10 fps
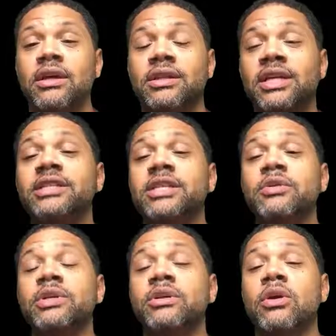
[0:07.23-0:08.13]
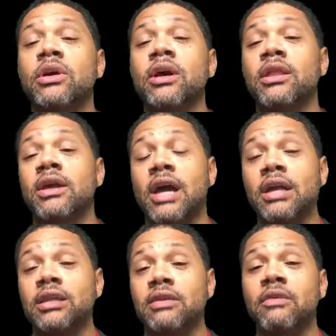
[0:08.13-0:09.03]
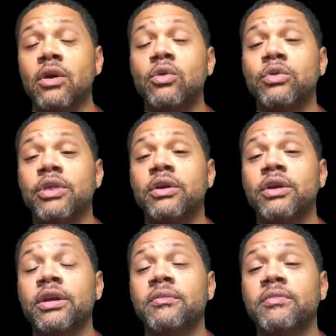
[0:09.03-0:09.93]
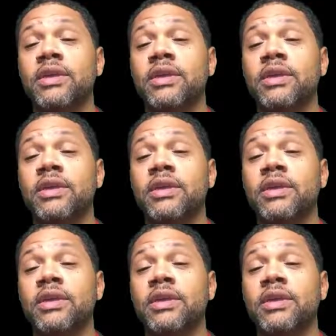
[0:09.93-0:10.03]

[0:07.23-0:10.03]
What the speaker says: These theories are the cognitive load theory